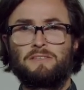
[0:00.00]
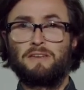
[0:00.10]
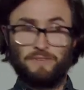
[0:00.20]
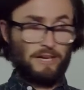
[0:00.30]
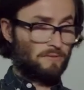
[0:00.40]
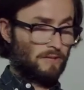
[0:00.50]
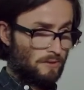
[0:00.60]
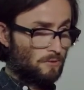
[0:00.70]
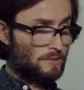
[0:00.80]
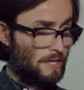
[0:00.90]
they
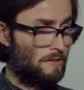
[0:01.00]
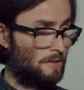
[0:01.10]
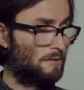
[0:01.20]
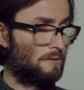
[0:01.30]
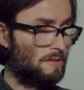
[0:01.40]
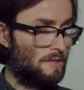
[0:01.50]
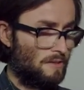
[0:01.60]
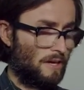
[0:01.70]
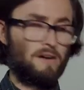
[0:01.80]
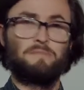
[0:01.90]
all take on
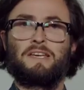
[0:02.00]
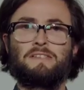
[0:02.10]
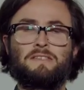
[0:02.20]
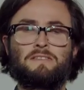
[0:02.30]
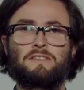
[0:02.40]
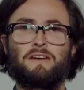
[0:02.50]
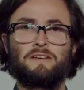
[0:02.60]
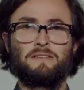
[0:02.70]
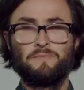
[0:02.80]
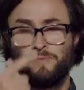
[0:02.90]
that updated
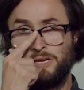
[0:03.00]
style,